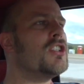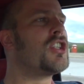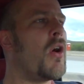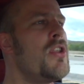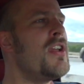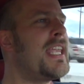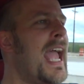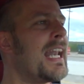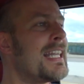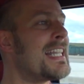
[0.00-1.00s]
So you
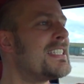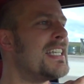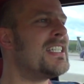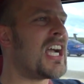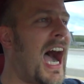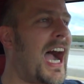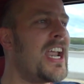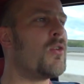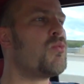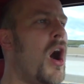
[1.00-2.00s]
get this
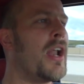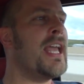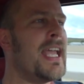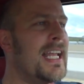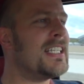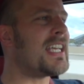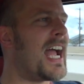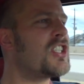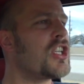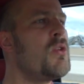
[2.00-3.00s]
entire run. It is
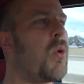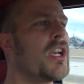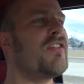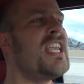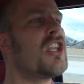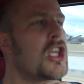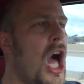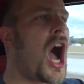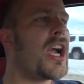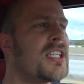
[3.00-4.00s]
actually one of the
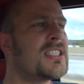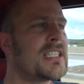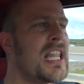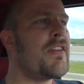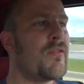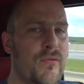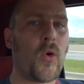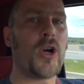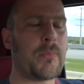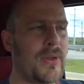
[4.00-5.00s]
longest lived
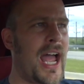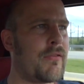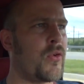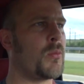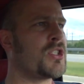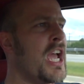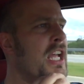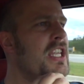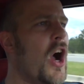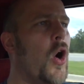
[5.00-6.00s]
Ford platforms.
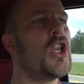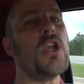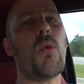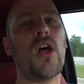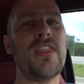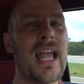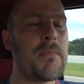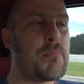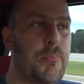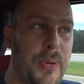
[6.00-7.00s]
The only one that
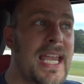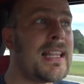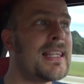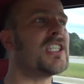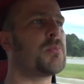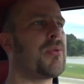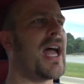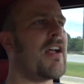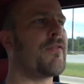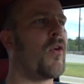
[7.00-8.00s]
beat this
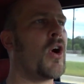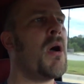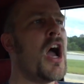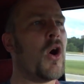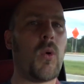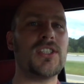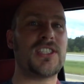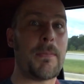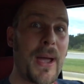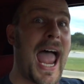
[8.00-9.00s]
platform was
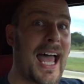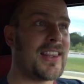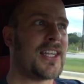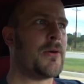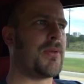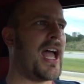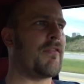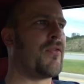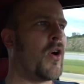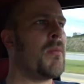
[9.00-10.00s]
the Panther
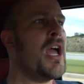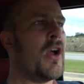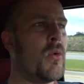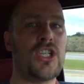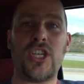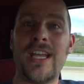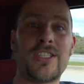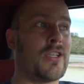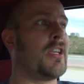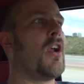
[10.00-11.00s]
platform, which
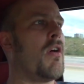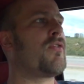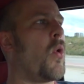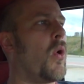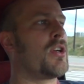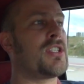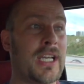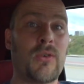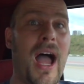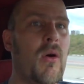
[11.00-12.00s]
is, you know, of course,
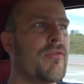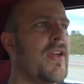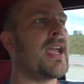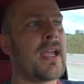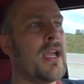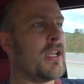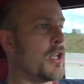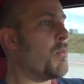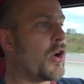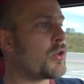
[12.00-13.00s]
the Crown Vic,
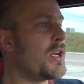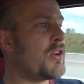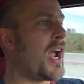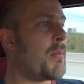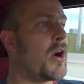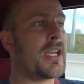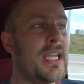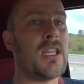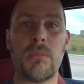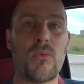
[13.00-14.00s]
the Mercury Grand
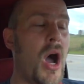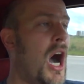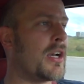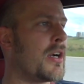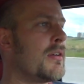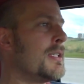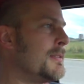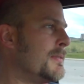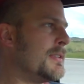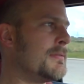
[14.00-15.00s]
Marquis, the Marauder,
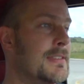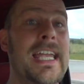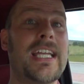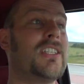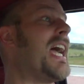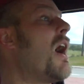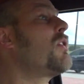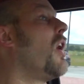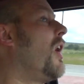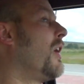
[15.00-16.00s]
Lincoln
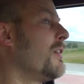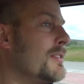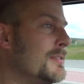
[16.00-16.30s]
Town Car.